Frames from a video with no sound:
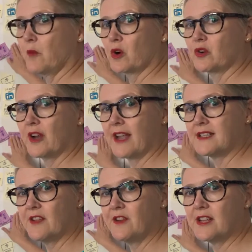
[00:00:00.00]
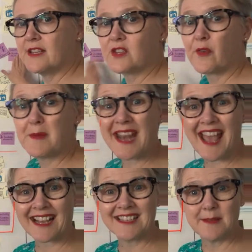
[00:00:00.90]
what creativity is from an
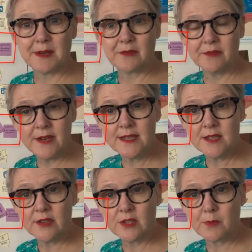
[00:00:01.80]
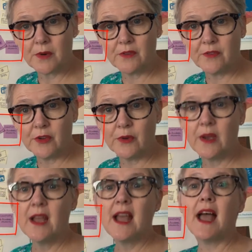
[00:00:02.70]
academic research point of view
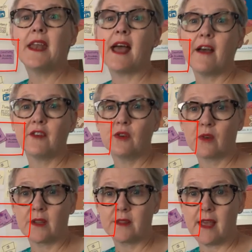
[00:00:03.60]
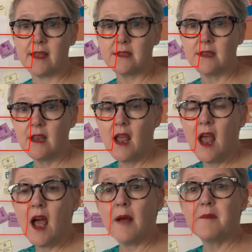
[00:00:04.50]
and have a look at that.
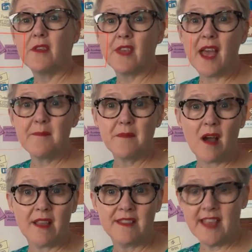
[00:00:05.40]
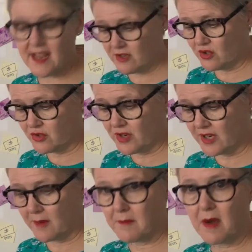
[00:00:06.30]
That might then
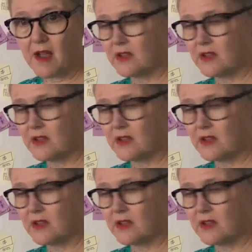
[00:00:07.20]
trigger my